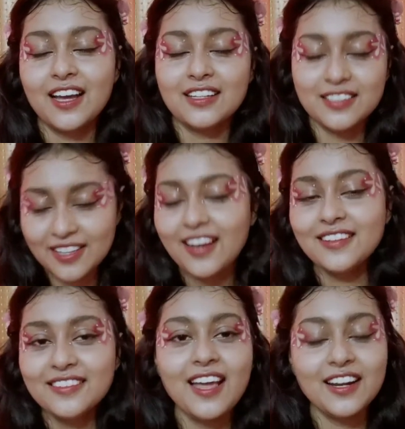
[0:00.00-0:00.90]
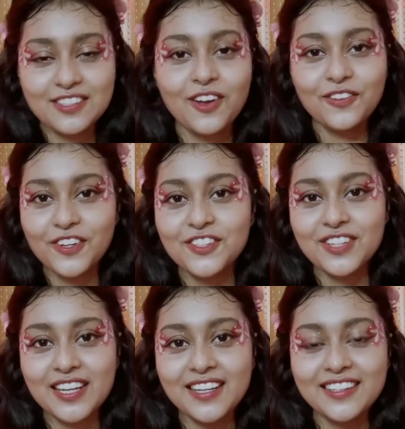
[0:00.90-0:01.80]
And yeah, that's all for
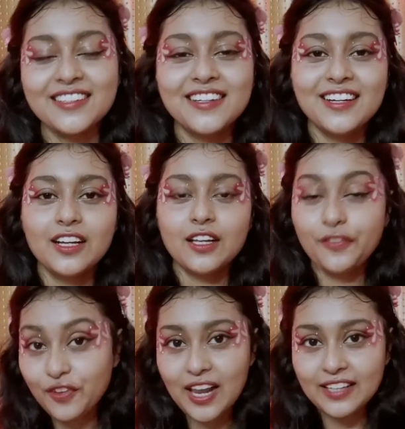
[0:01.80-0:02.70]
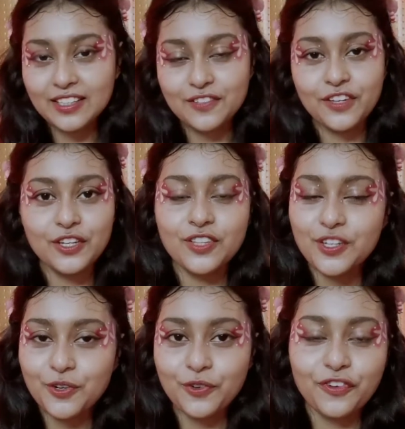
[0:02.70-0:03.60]
today. If you like this video,
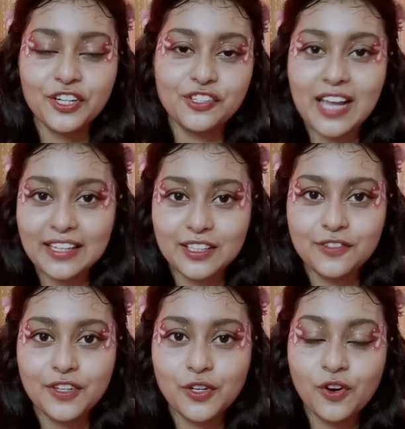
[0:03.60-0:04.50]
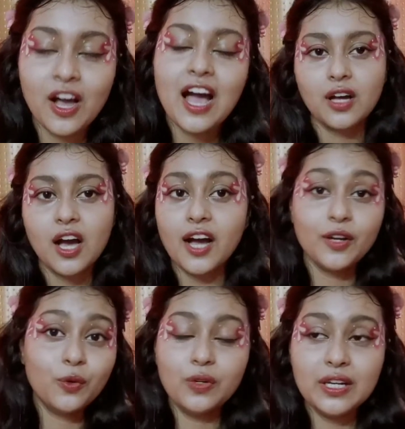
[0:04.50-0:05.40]
then don't forget to like this video.
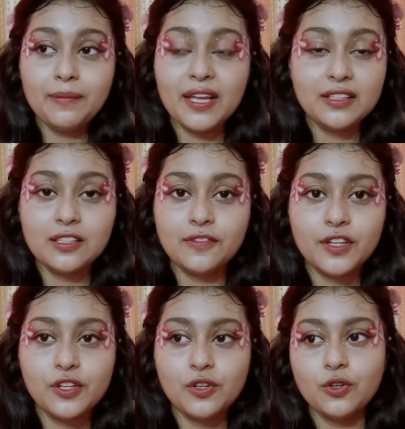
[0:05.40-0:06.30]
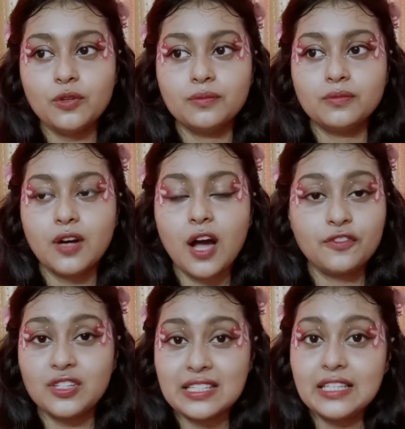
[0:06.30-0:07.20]
I only make this video
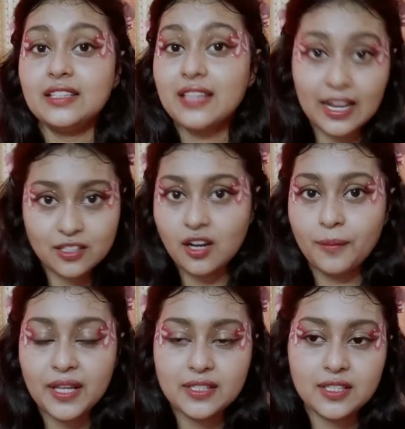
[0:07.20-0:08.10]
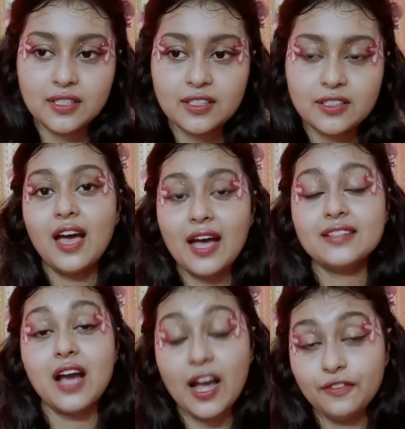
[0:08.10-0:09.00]
after seeing that comment,
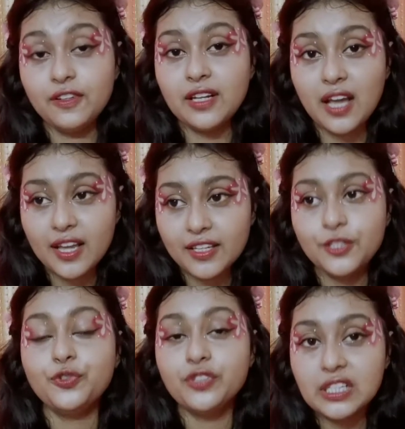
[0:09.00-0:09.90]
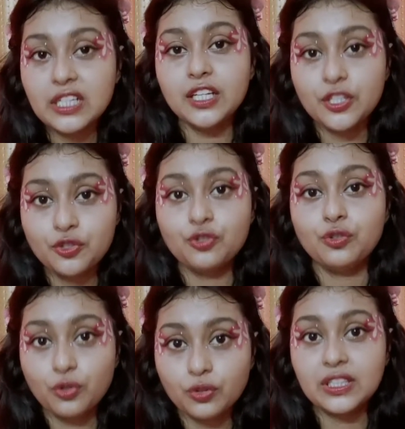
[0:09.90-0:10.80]
and I feel like you really need to
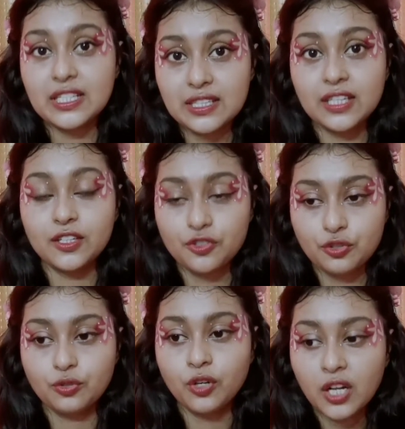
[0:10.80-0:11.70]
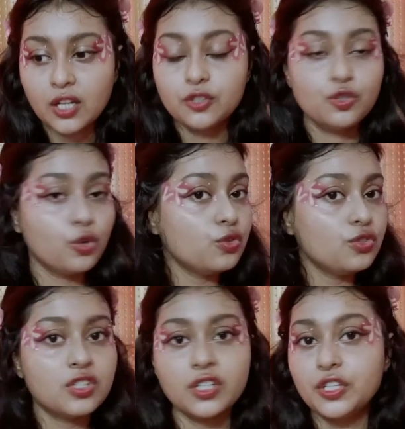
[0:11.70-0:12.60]
know these things too.
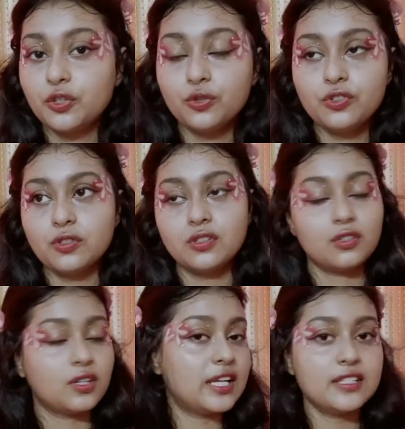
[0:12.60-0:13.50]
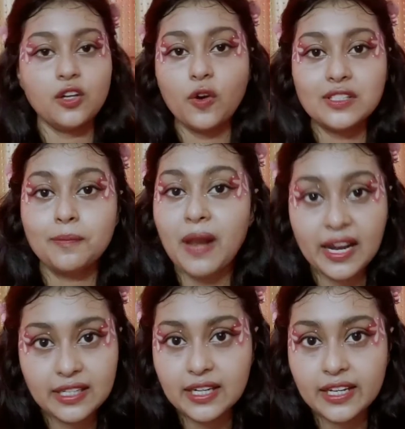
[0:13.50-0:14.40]
Don't use cleansing oils
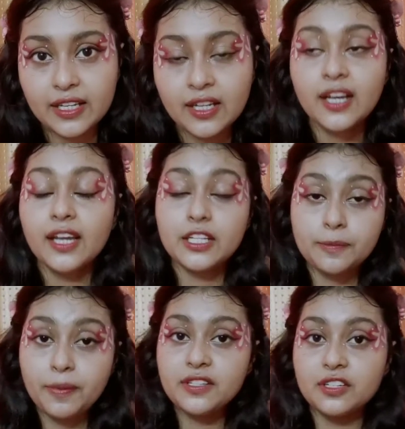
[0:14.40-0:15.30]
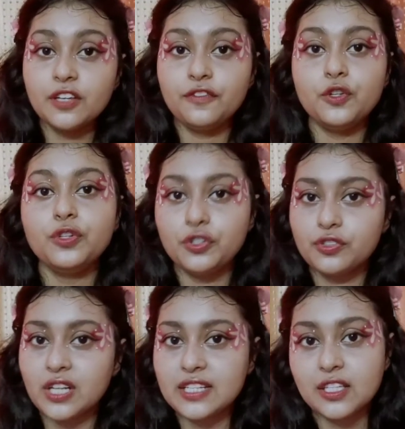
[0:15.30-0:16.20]
blindly. It's best if you
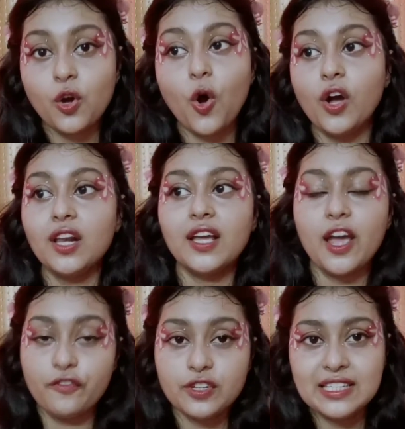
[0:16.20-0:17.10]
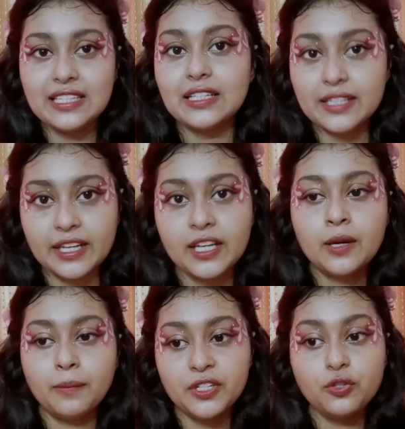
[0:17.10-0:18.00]
use cleansing oil every single day,
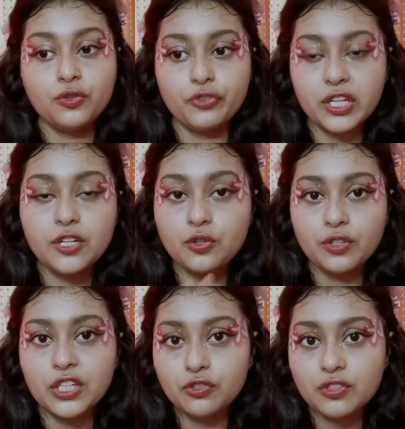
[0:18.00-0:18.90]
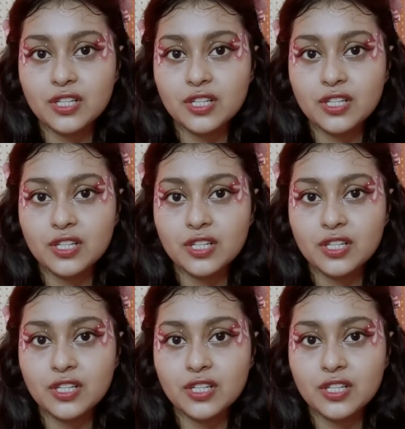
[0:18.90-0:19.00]
but you really don't need to use